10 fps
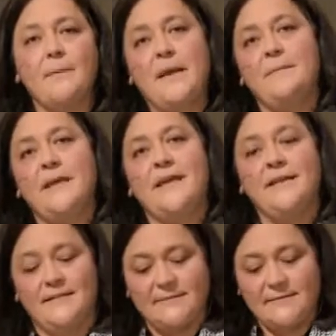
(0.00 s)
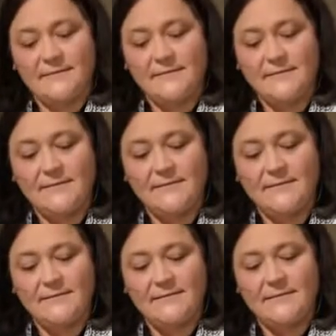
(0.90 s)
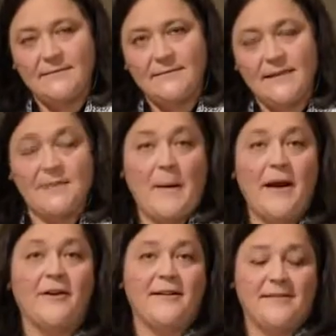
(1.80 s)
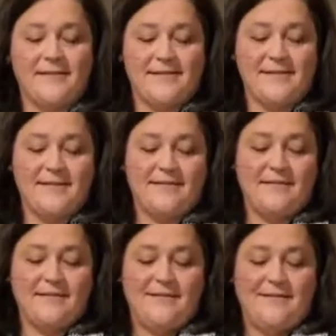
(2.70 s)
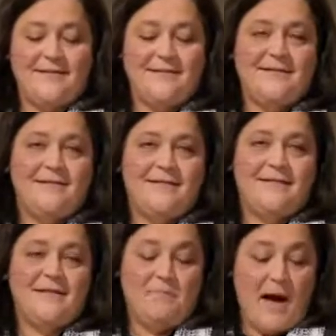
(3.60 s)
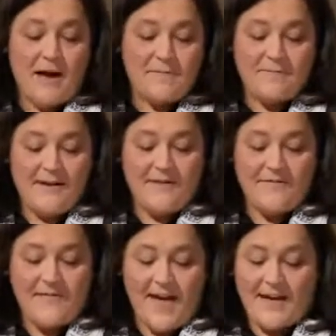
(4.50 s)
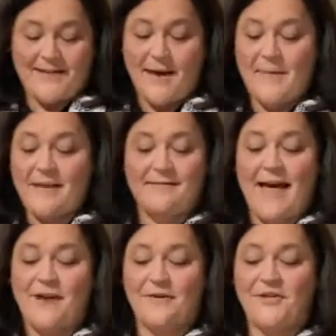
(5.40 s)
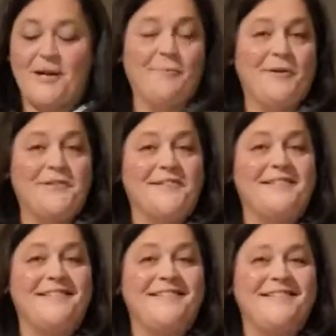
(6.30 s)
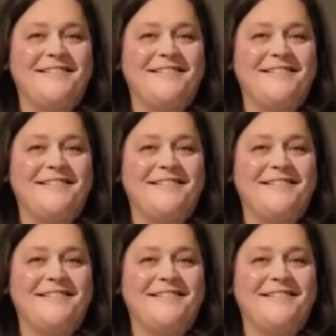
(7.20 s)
A baby, his parents, the bottom of the economic ladder shepherds,